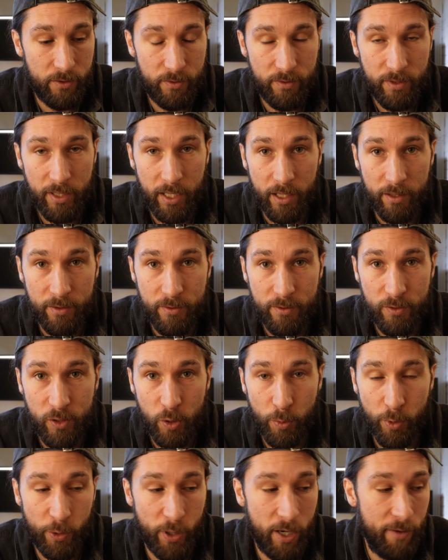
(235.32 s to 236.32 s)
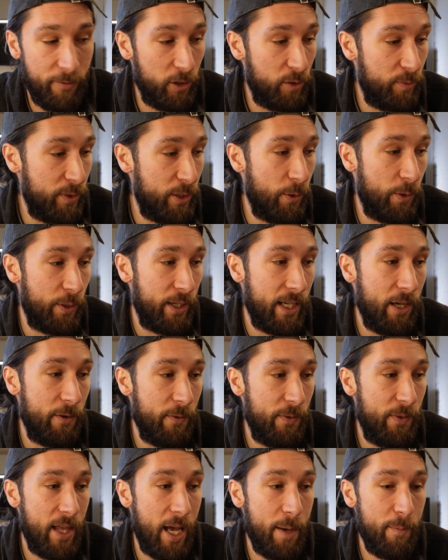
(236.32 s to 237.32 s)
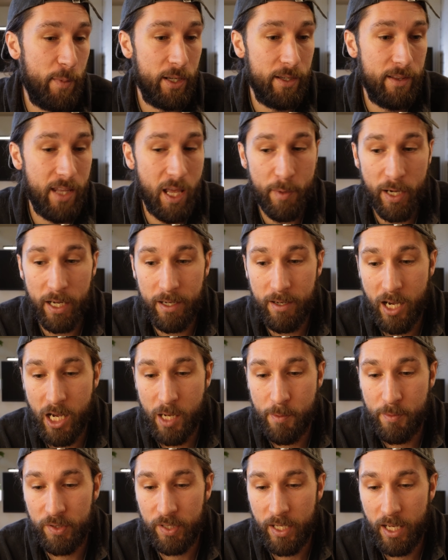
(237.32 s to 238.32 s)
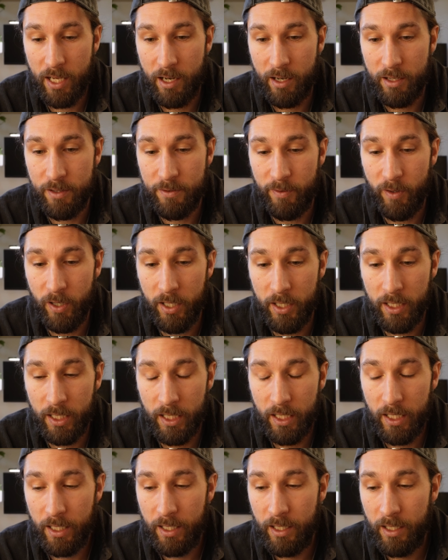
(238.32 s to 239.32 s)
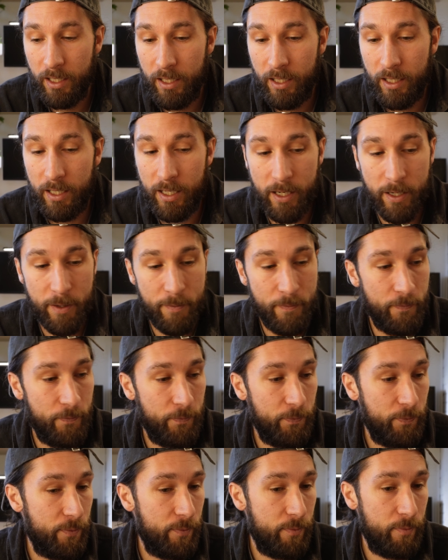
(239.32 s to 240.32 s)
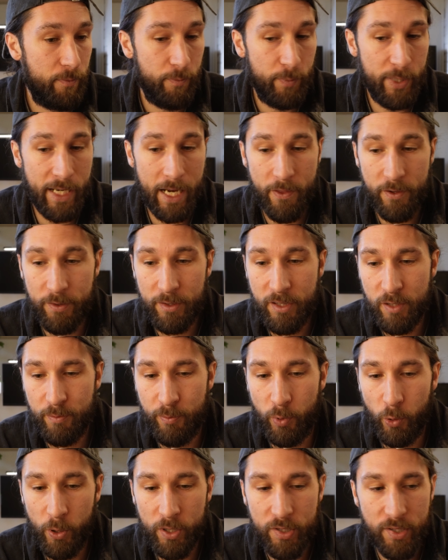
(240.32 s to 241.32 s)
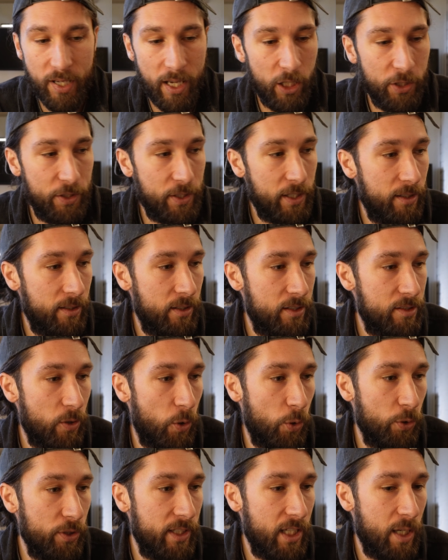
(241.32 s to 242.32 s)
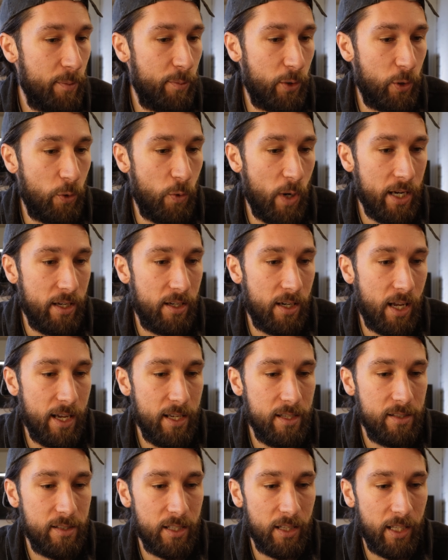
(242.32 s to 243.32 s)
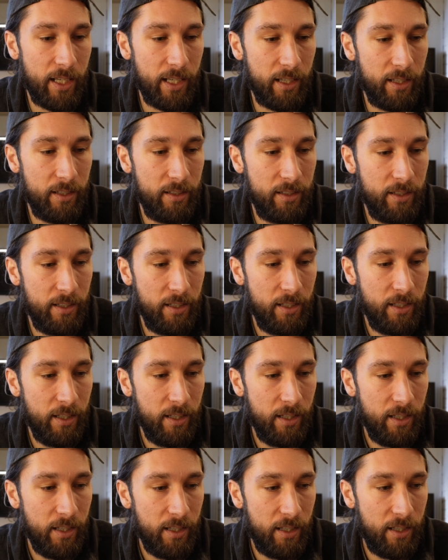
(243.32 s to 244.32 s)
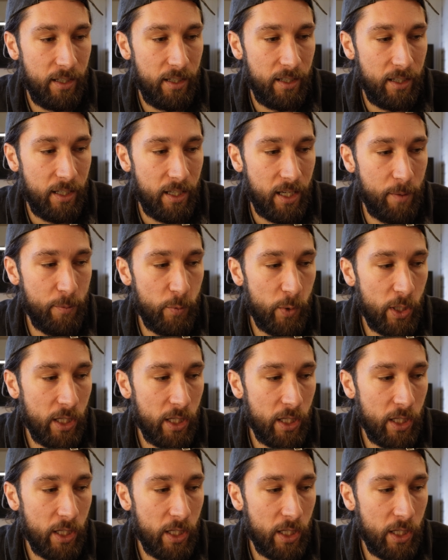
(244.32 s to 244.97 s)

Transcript: yeah, super grateful to be going out that many times skating. It's fun. But yeah, this board's holding up quite nice, and like I'm